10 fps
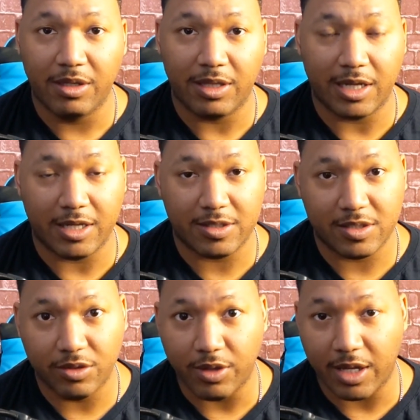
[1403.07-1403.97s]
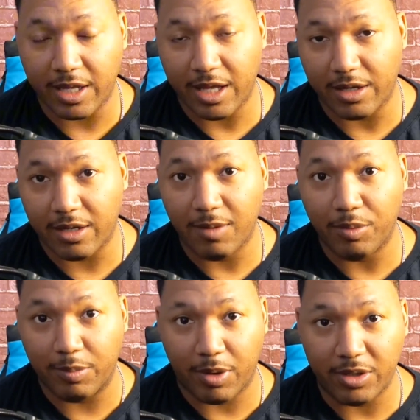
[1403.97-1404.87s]
then I still got a
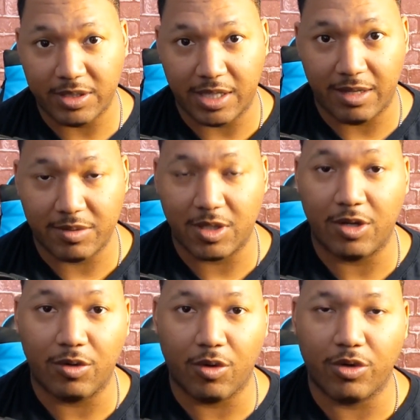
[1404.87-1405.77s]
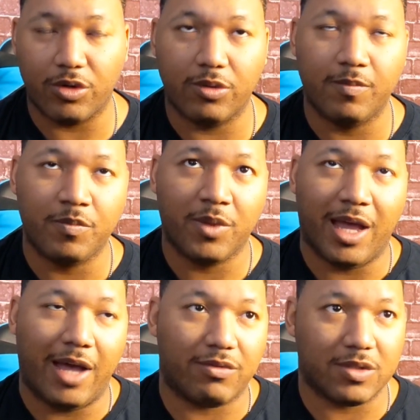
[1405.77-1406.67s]
couple part-times I
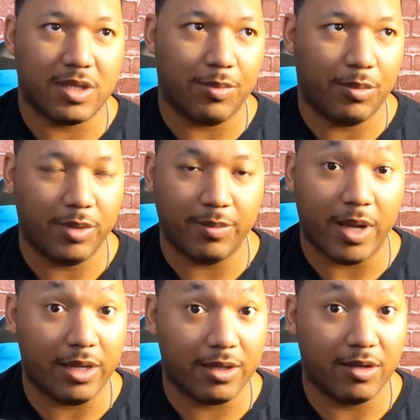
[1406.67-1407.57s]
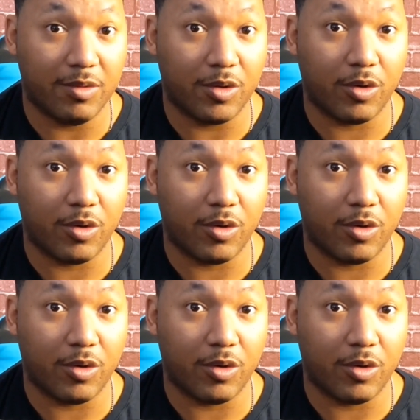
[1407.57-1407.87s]
have to supplement my income in